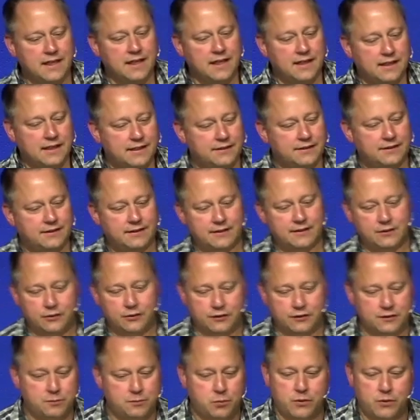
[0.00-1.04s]
he, the
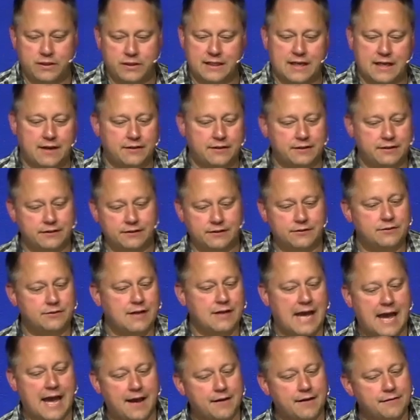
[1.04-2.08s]
Lord's pointing out you, you
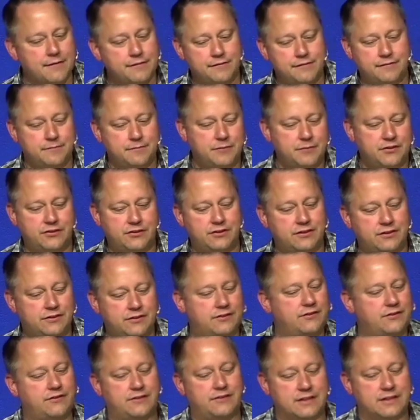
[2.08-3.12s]
have, but you,
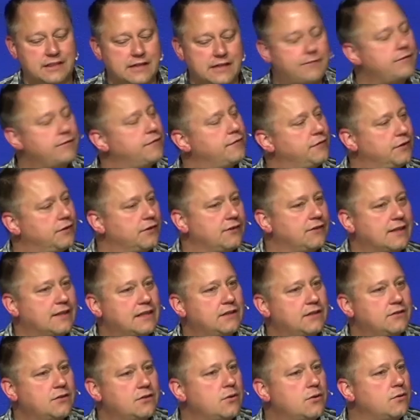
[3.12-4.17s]
just it never feels like
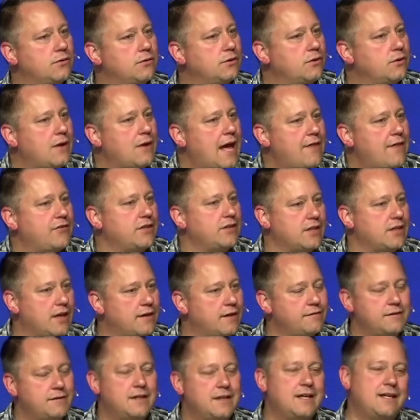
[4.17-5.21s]
you don't you have
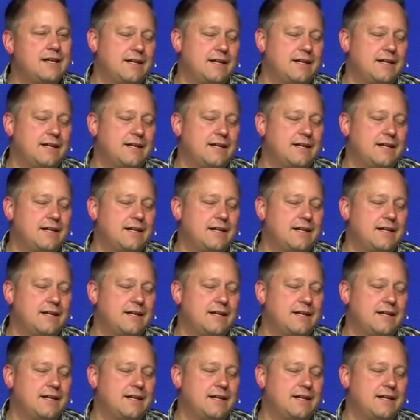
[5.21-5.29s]
enough.